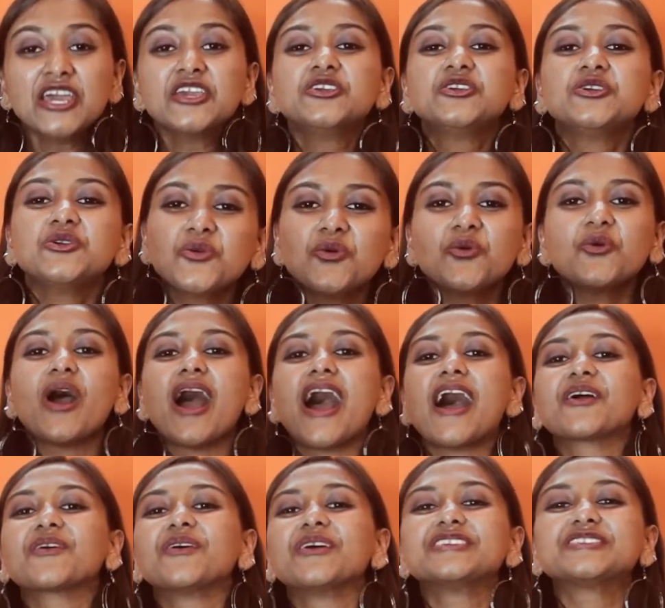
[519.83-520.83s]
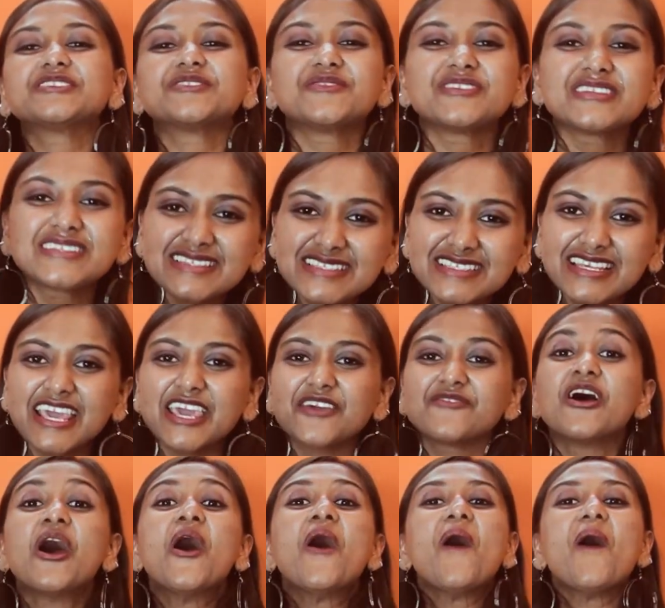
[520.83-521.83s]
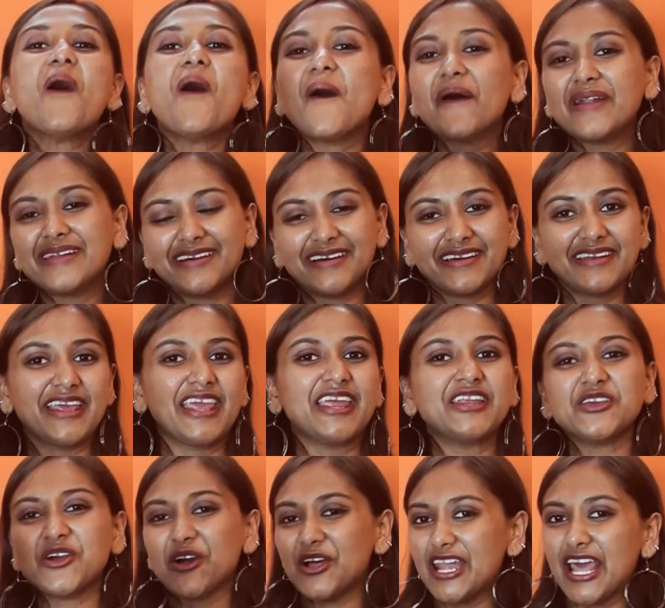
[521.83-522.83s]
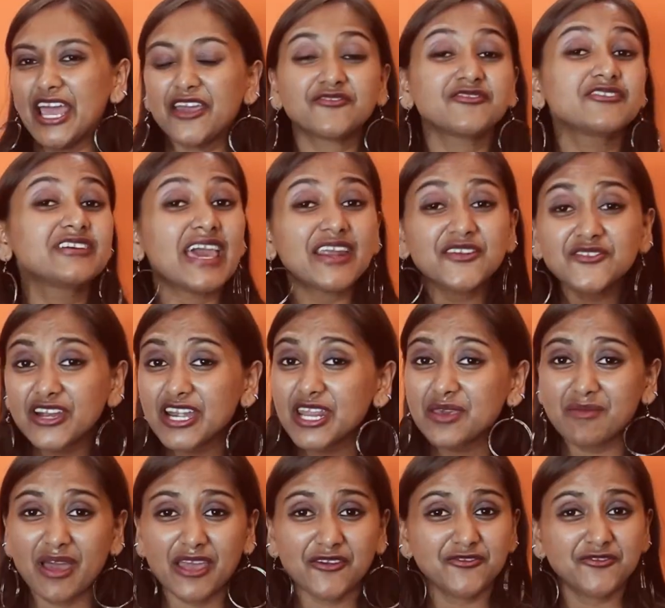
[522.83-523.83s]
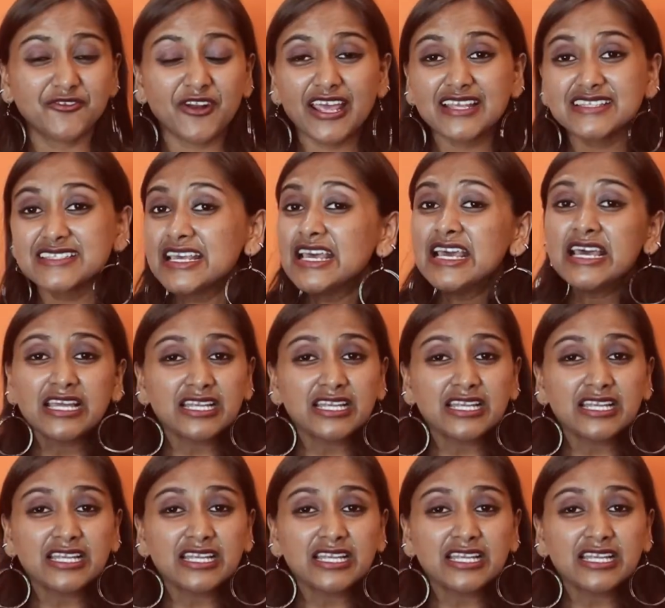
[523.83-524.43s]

you are going to receive honor in your life. Get ready, my friends.